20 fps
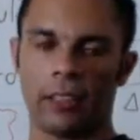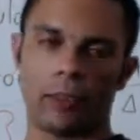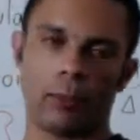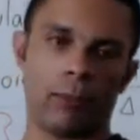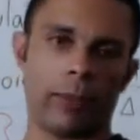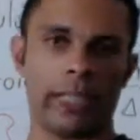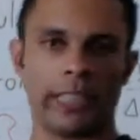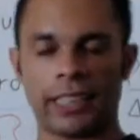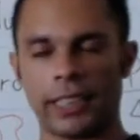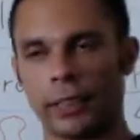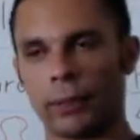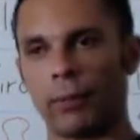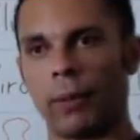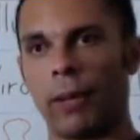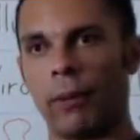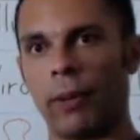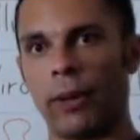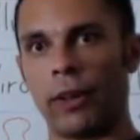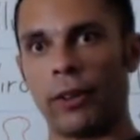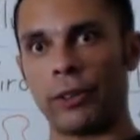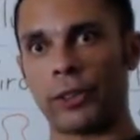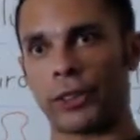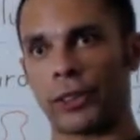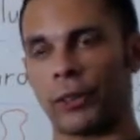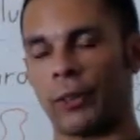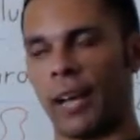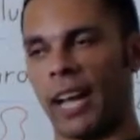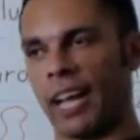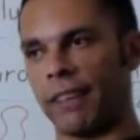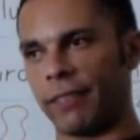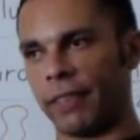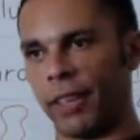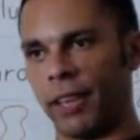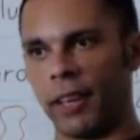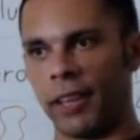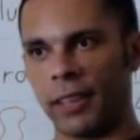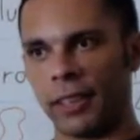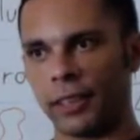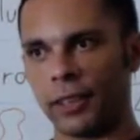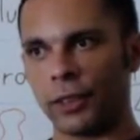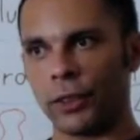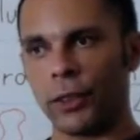which is what we also have in ours,